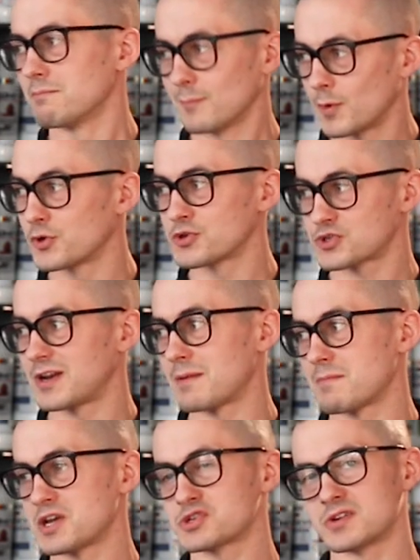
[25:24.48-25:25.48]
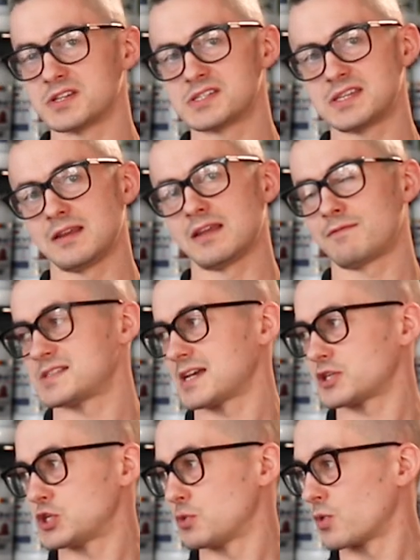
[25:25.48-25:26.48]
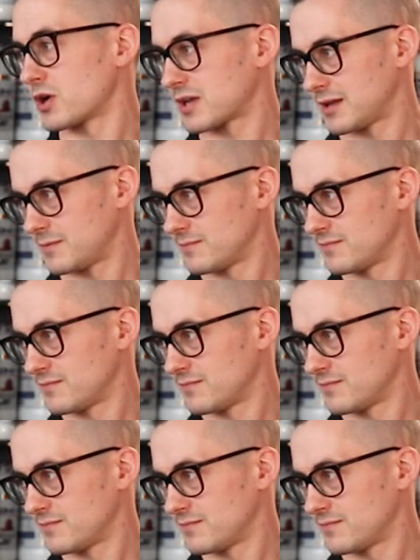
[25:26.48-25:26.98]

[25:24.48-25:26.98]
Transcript: monitoring and measuring and seeing if it's actually working.